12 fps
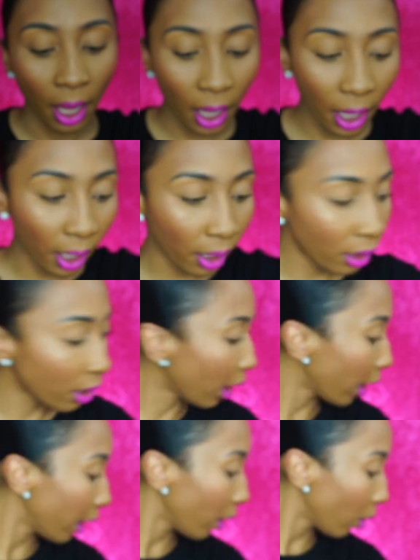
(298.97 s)
And
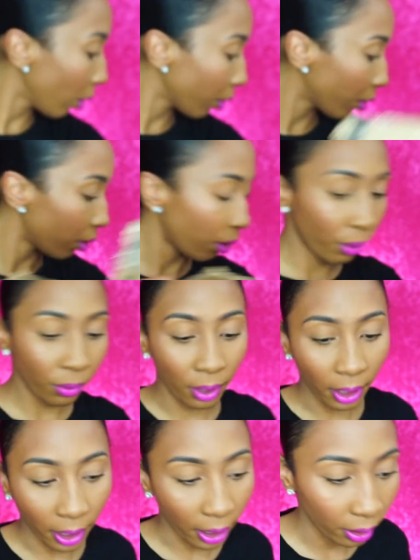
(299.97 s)
I also
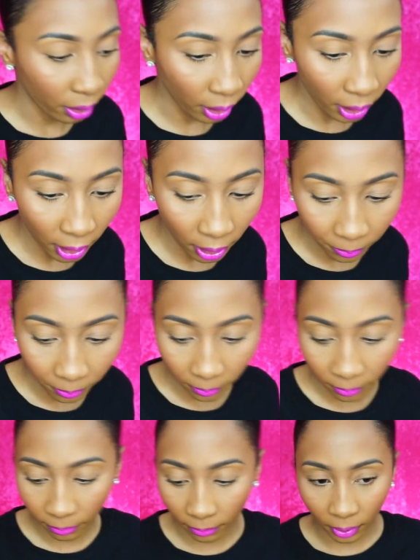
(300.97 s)
got the,
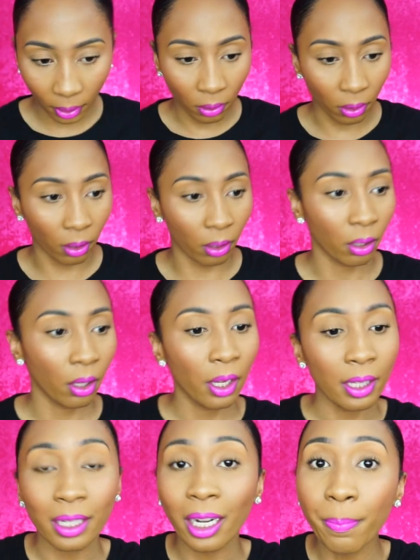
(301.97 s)

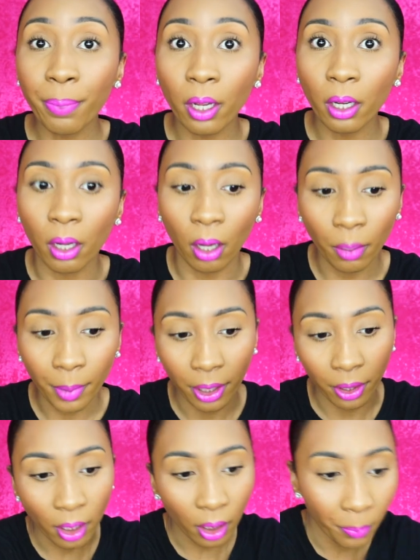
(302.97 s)
did I put it up? I
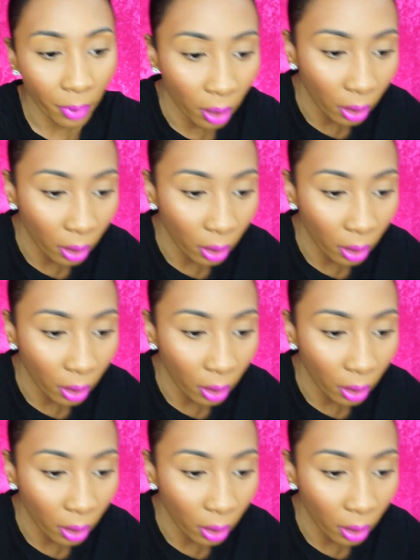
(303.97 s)
think I put